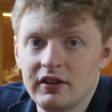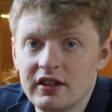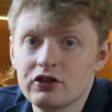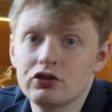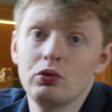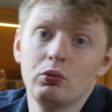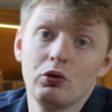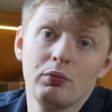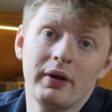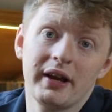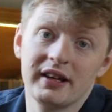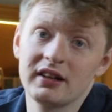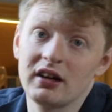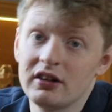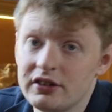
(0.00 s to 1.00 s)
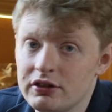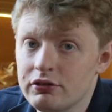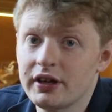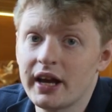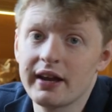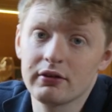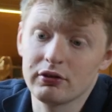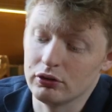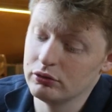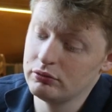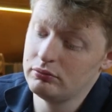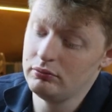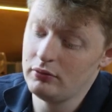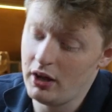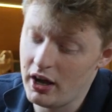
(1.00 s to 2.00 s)
This gun would make an ideal game
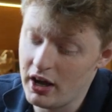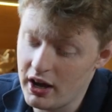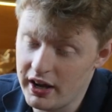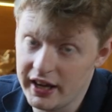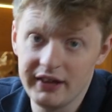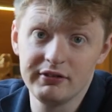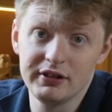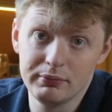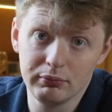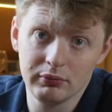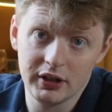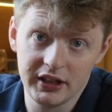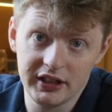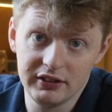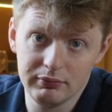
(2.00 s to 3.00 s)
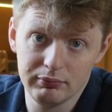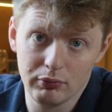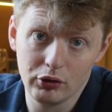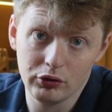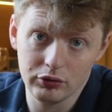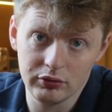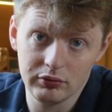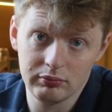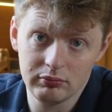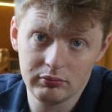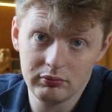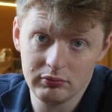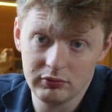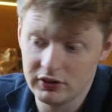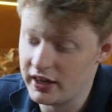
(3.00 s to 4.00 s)
gun, even in modern
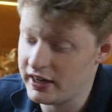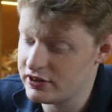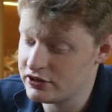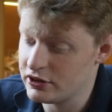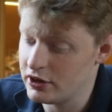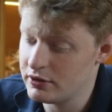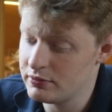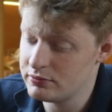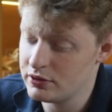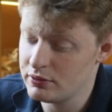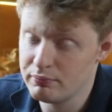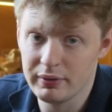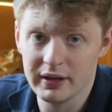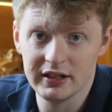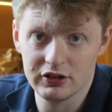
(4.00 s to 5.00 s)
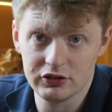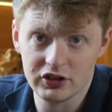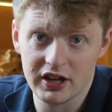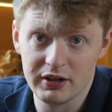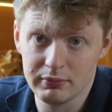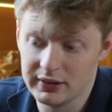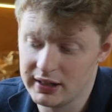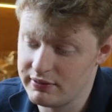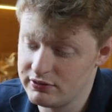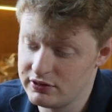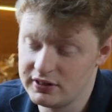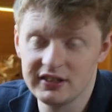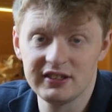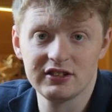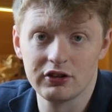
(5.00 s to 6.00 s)
day terms, being the chamber
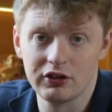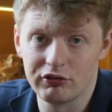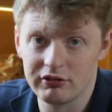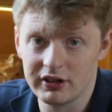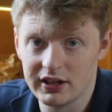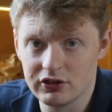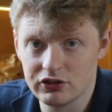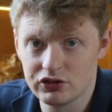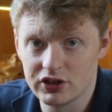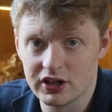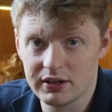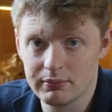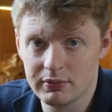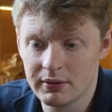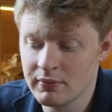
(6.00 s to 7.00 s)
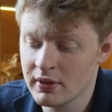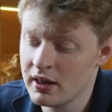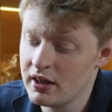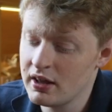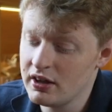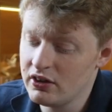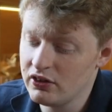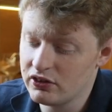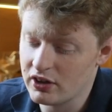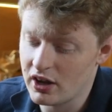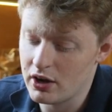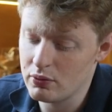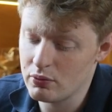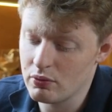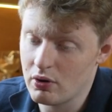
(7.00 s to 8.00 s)
lengths. This is a 3-inch chamber,
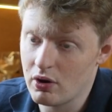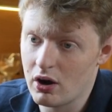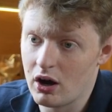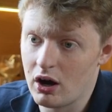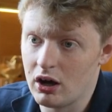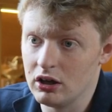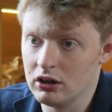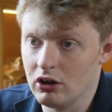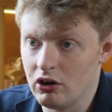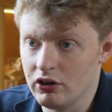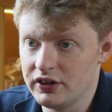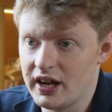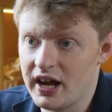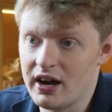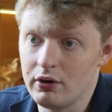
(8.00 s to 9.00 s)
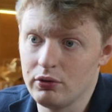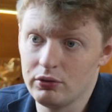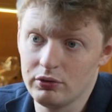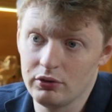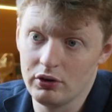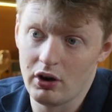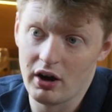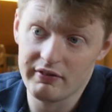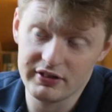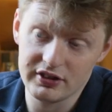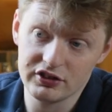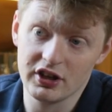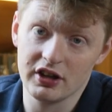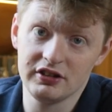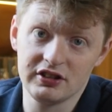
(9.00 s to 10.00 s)
so a lot of now
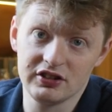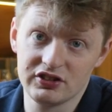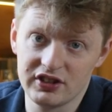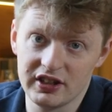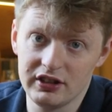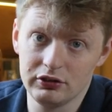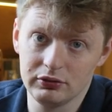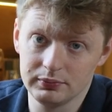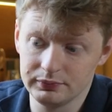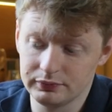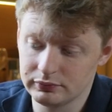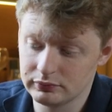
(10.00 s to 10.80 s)
everything's going to steel.